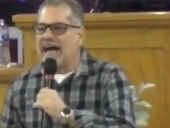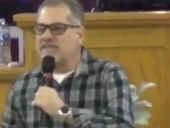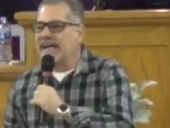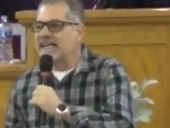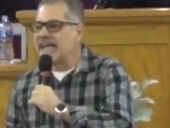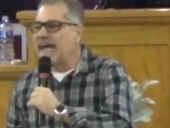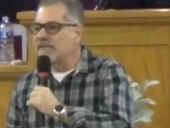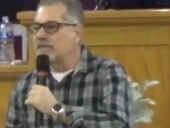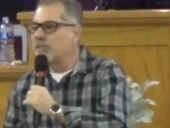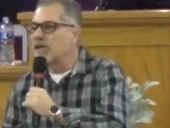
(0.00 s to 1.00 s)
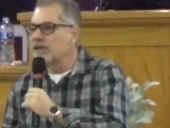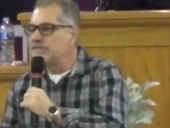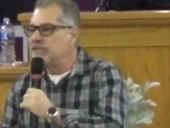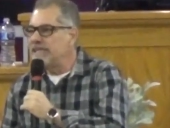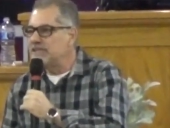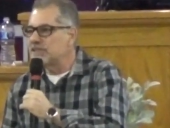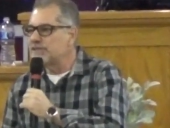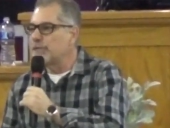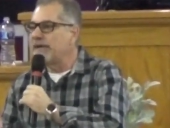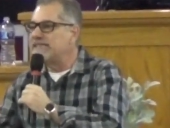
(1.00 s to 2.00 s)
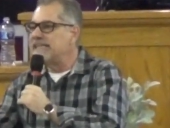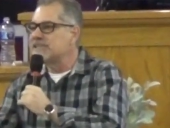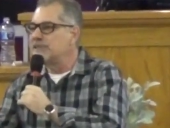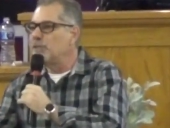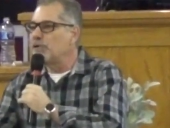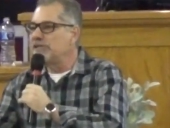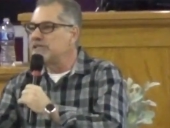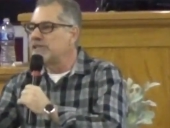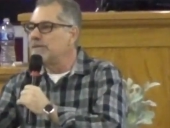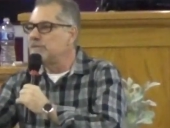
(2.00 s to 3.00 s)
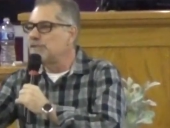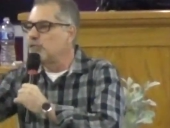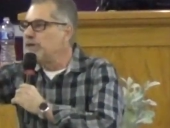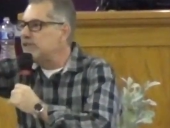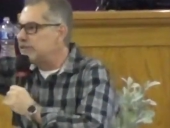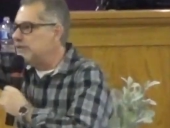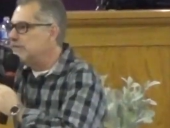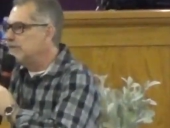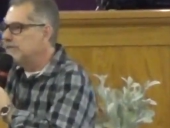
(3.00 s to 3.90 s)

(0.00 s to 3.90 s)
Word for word: I've got to have the blood of Jesus for my testimony to come to fruition.